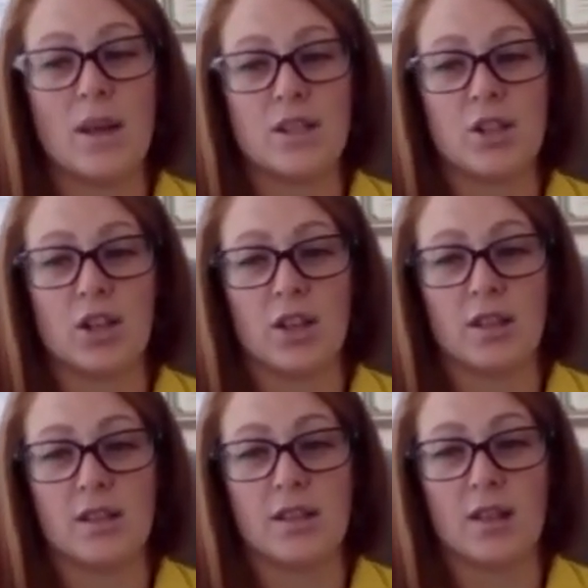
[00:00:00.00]

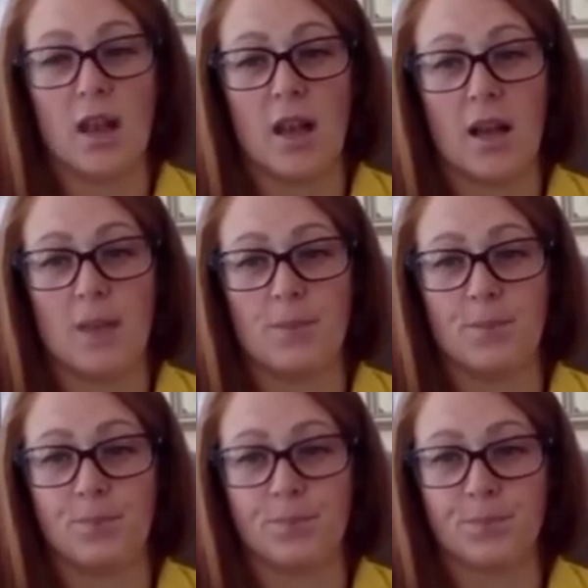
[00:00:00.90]
questions,
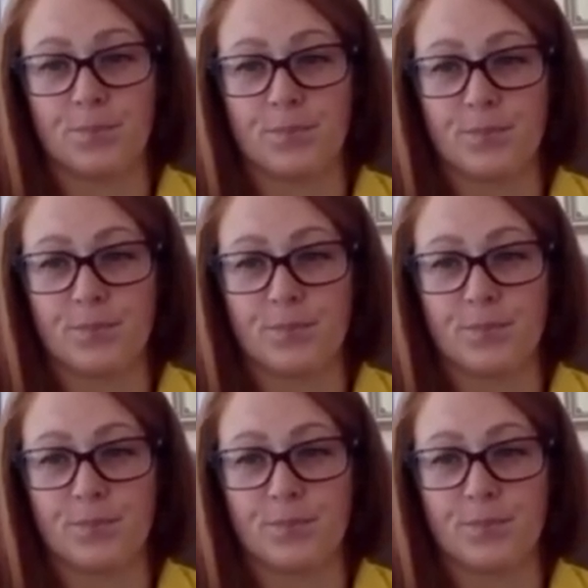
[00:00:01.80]
um,